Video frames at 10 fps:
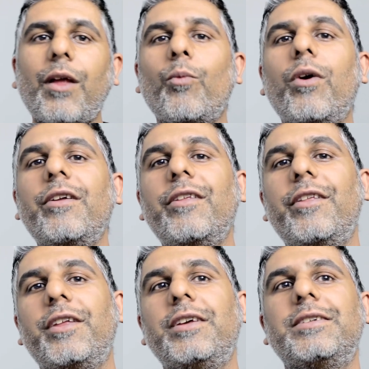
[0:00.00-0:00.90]
of
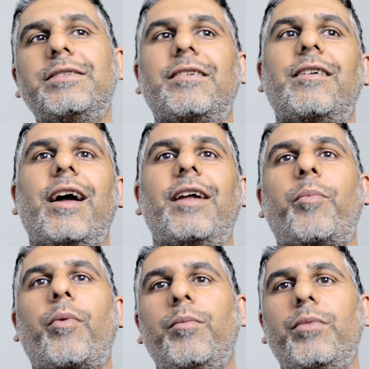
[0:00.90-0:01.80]
the things I had a
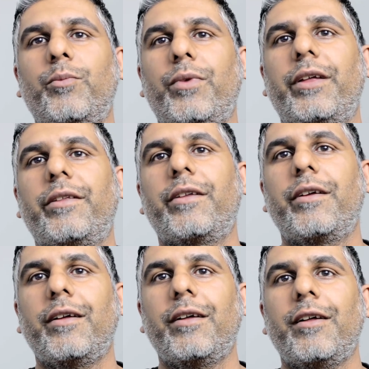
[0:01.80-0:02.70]
problem with,
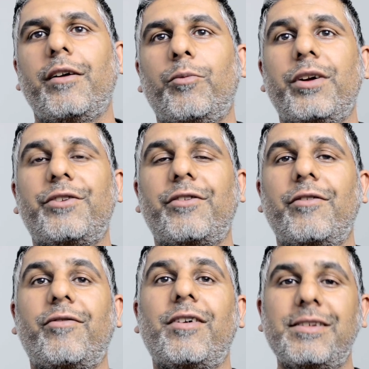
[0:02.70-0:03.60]
which
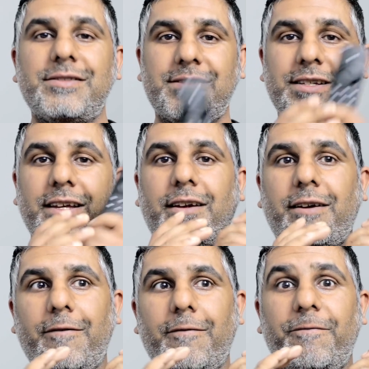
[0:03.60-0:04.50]
the Fire
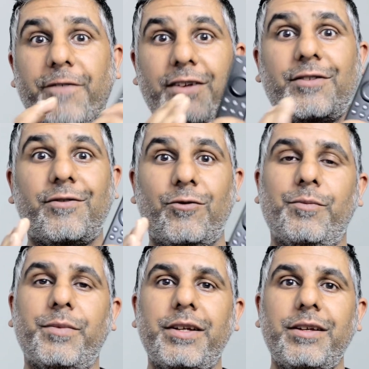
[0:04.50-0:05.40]
Stick fixed for
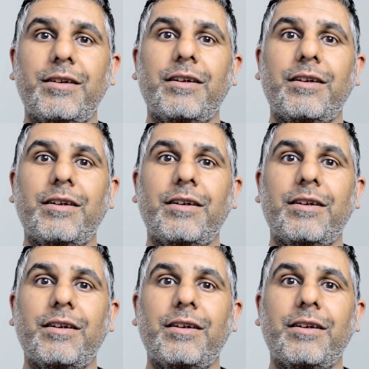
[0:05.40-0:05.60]
me,